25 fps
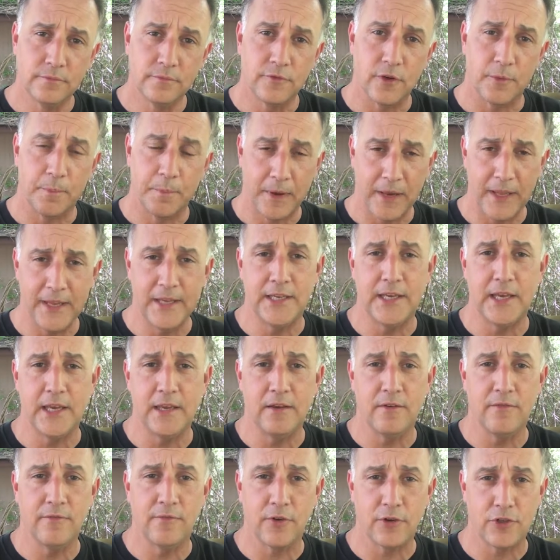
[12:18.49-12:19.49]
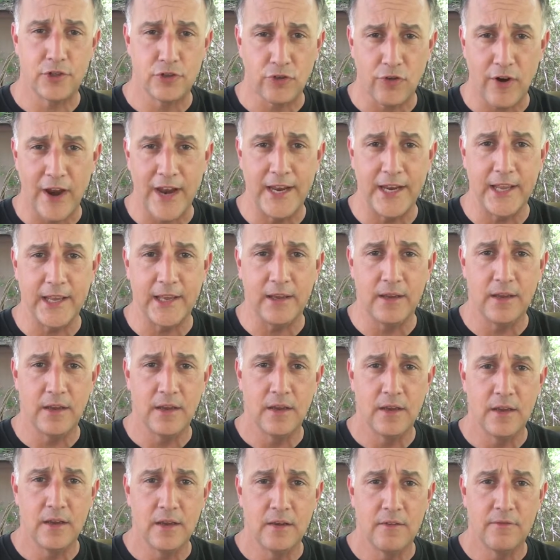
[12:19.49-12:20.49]
for plinking, for training,
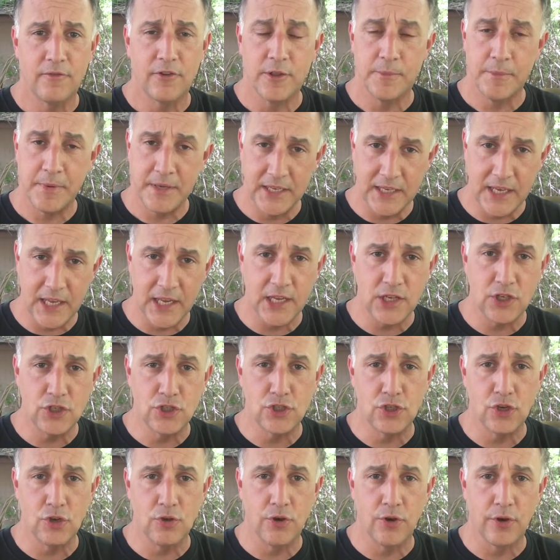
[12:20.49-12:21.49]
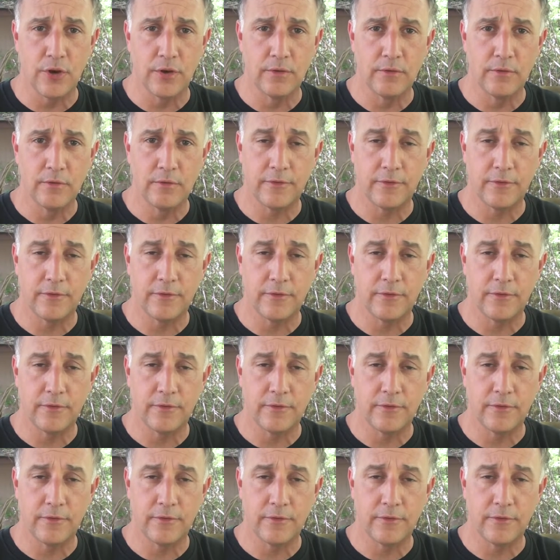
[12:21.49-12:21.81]
for the beginning shooter,